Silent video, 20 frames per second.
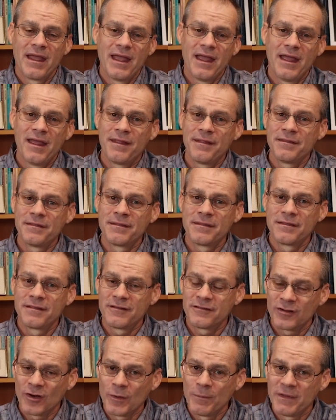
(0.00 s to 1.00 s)
And
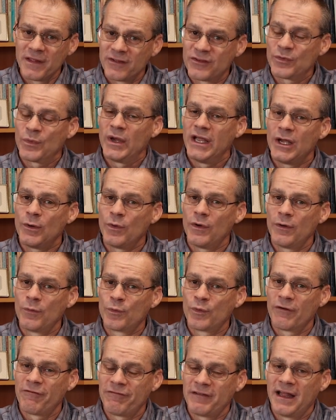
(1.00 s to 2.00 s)
the sermon this week
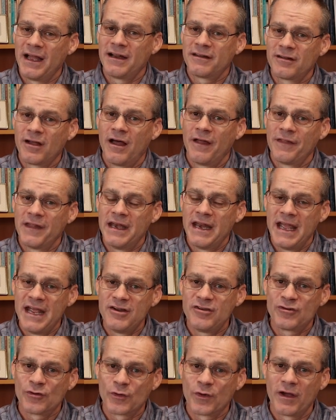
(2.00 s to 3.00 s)
will reflect on the
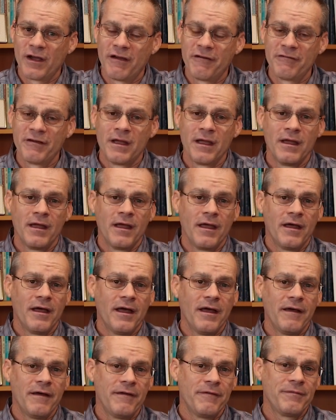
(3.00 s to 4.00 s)
nature of,
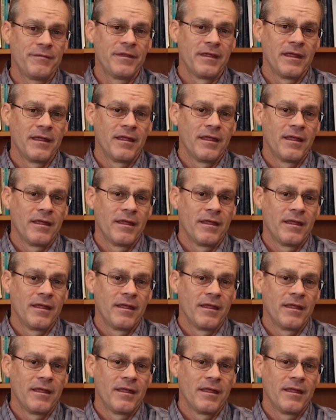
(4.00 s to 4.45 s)
of